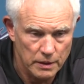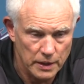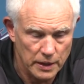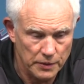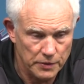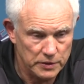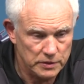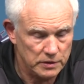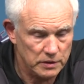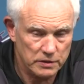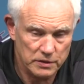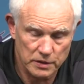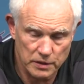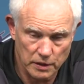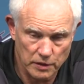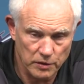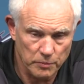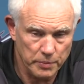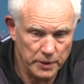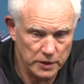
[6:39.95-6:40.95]
And this is
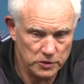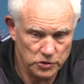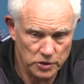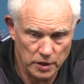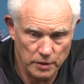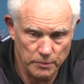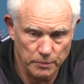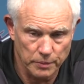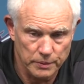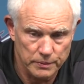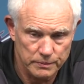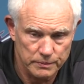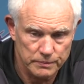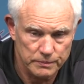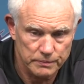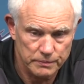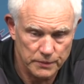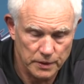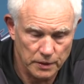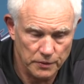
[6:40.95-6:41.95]
another big jump.
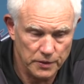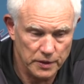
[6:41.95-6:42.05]
You know,